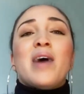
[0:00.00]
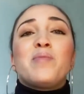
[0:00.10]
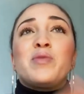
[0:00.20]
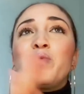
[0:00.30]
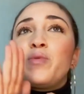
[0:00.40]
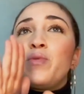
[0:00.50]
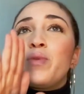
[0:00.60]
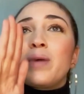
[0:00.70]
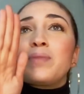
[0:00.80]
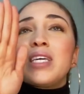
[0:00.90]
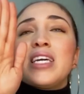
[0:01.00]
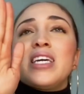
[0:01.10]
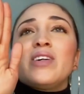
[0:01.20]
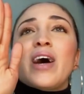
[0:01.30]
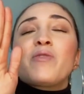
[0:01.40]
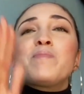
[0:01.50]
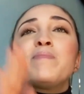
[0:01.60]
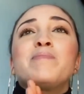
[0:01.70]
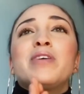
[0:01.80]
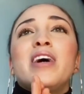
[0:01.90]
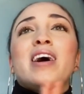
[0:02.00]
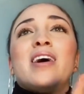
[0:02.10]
I mean, when we went up the hill, I remember